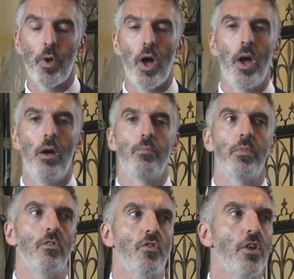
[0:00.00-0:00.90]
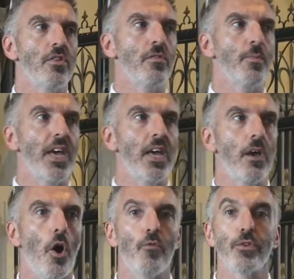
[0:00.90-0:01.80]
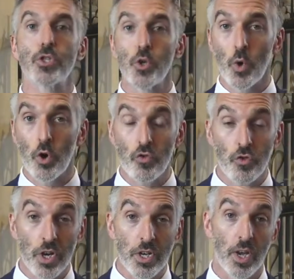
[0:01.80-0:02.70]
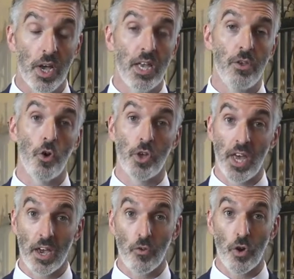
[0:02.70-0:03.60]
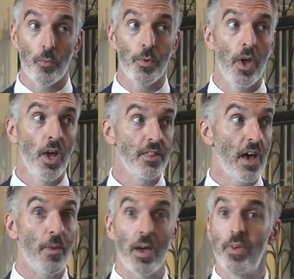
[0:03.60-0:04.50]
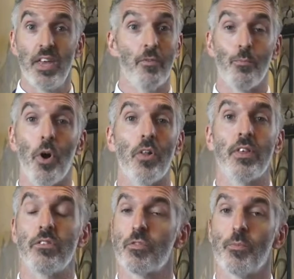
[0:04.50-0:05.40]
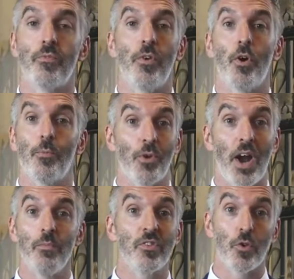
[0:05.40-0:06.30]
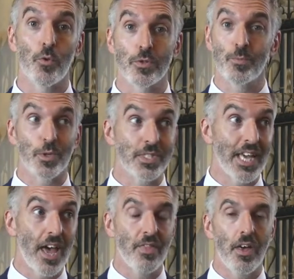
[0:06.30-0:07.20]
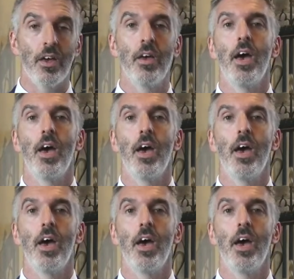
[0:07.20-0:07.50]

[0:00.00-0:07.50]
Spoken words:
There's going to be over 200 in your year group. That might be even more than some of your primary schools put together.